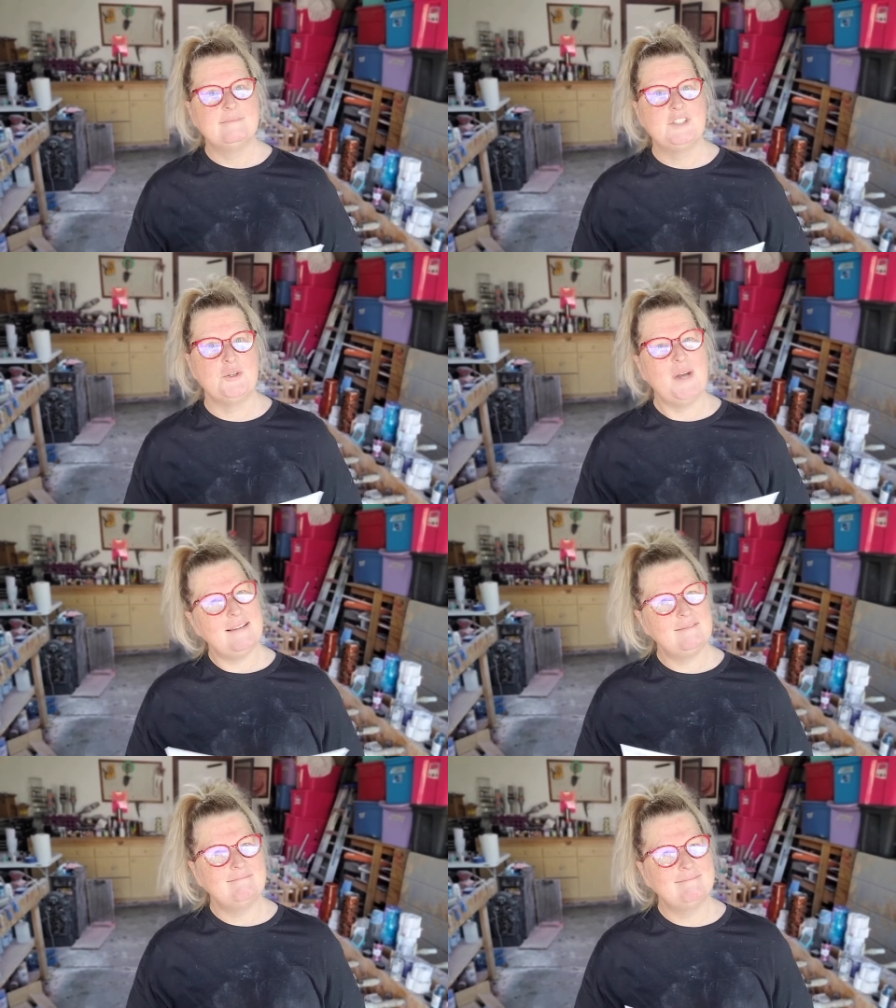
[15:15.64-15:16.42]
Do I?
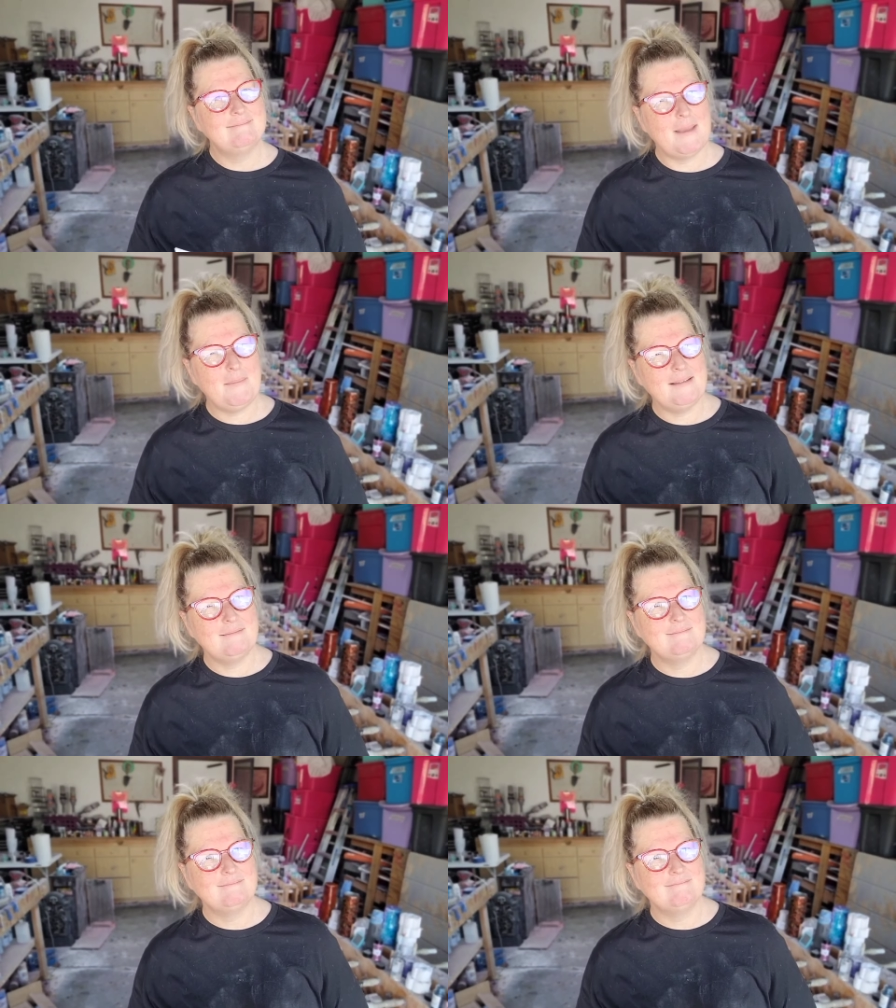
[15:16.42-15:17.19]
Maybe?
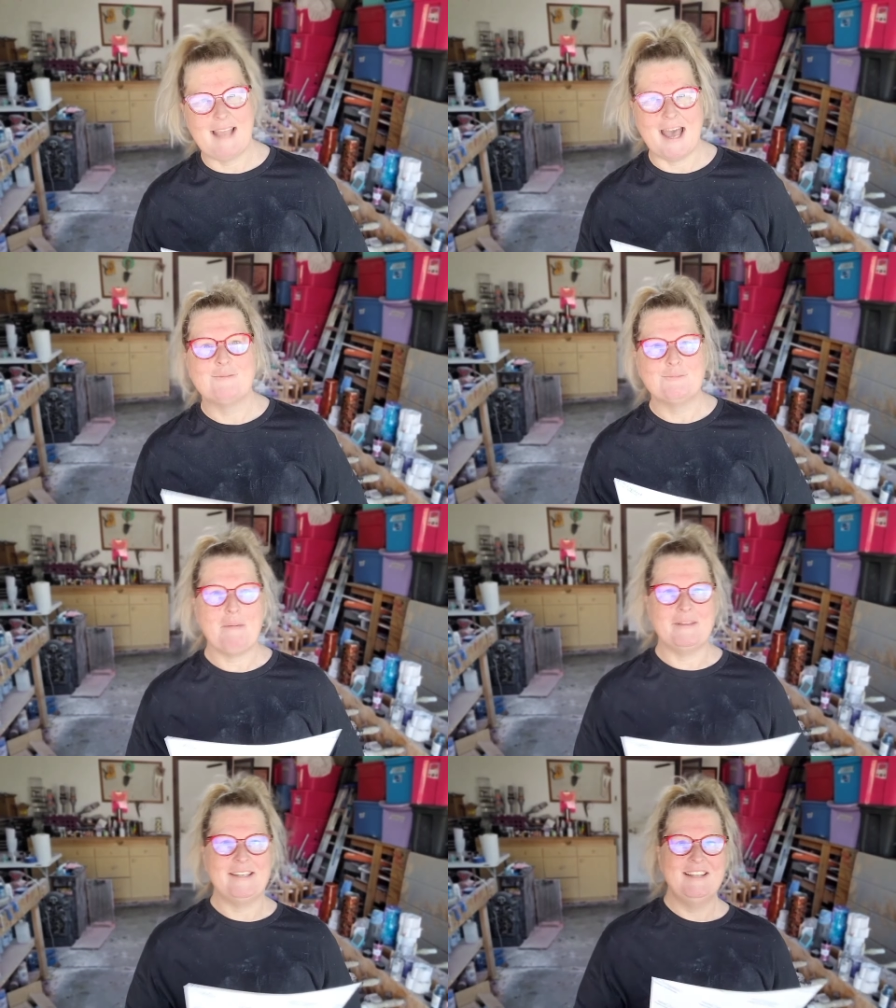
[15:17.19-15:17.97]
Yeah,
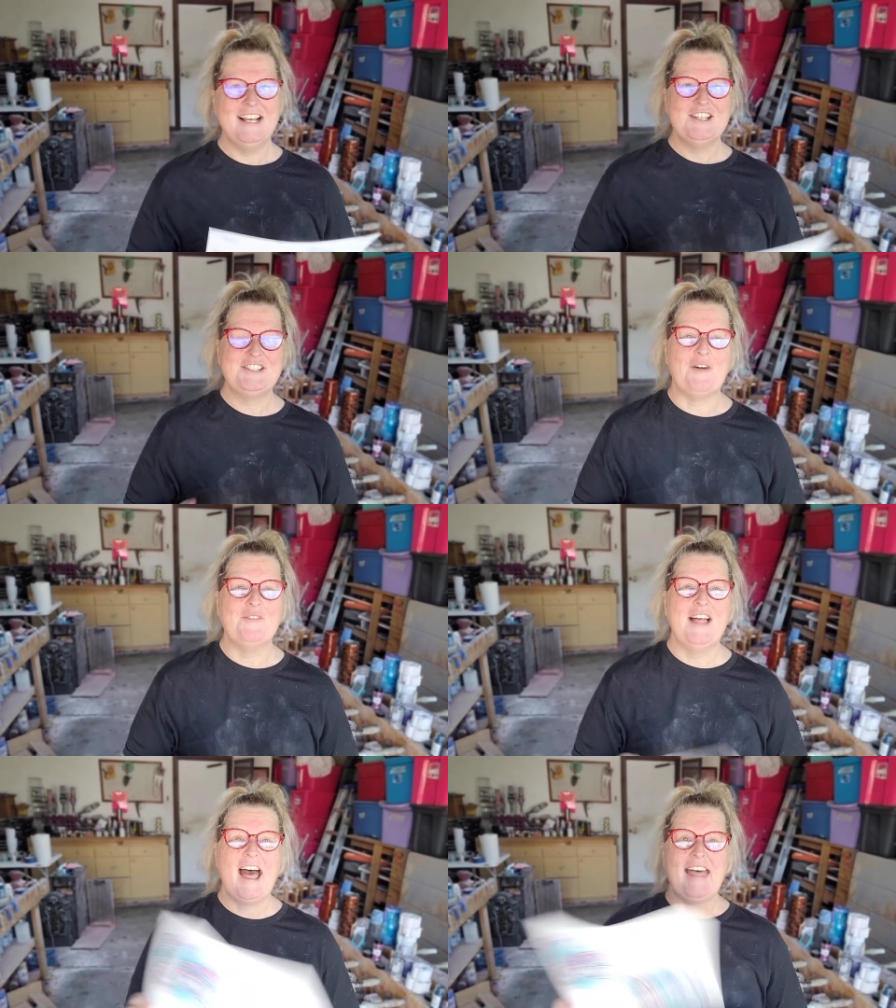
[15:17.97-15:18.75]
probably. So
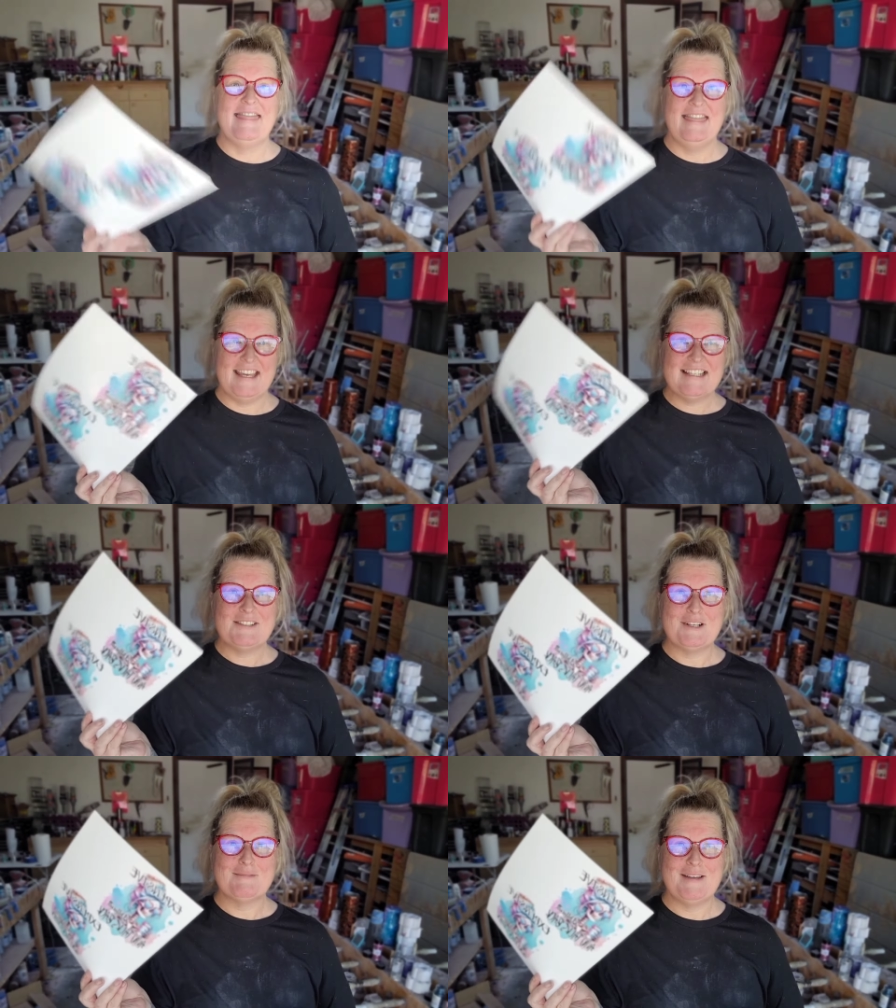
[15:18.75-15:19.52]
this
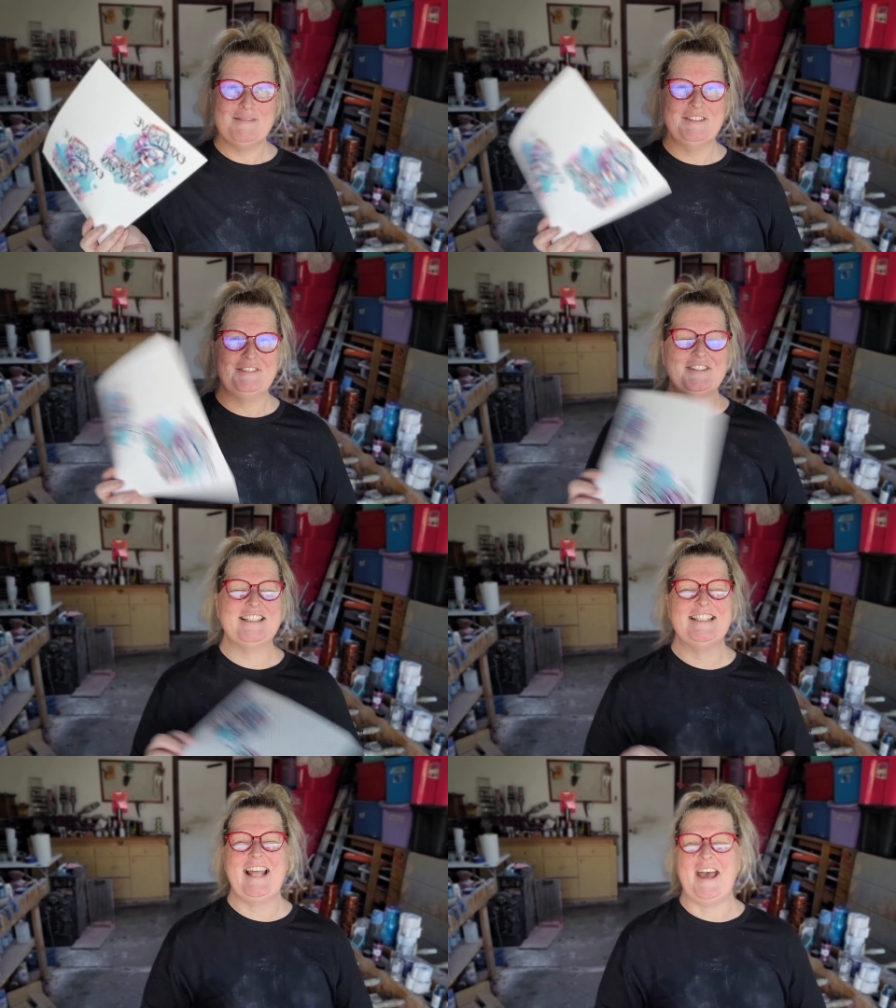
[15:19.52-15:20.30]
was my mood for
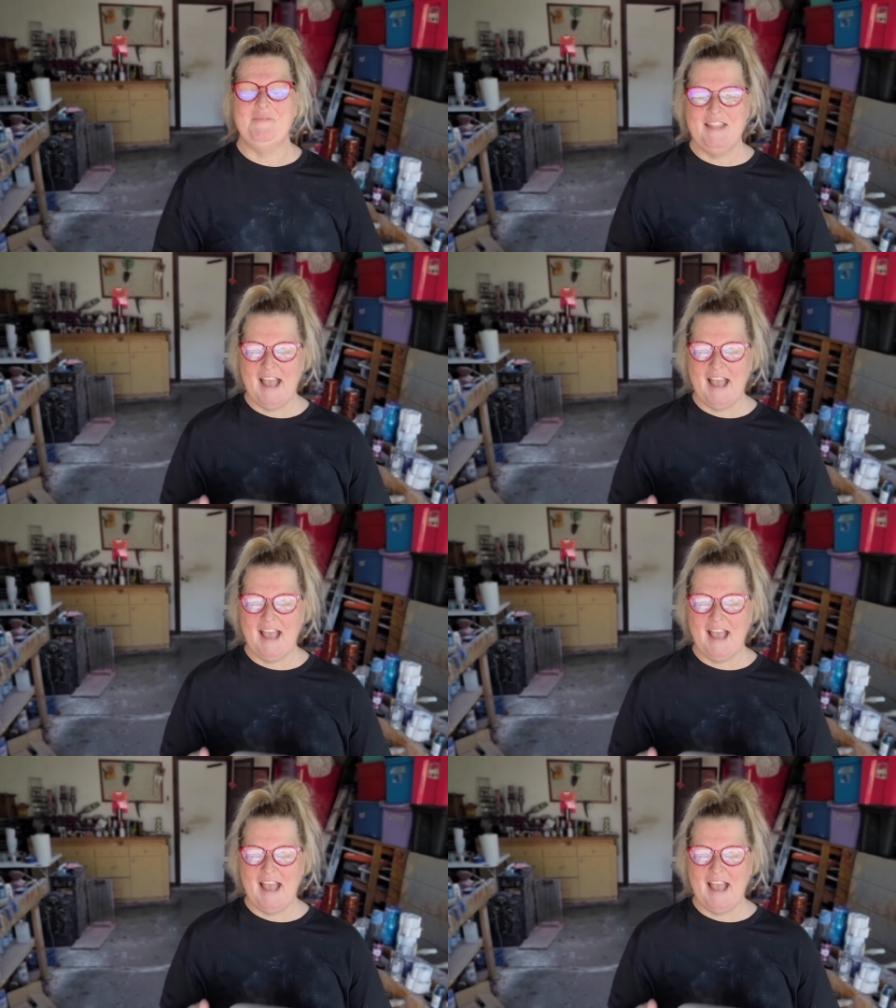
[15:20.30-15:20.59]
today.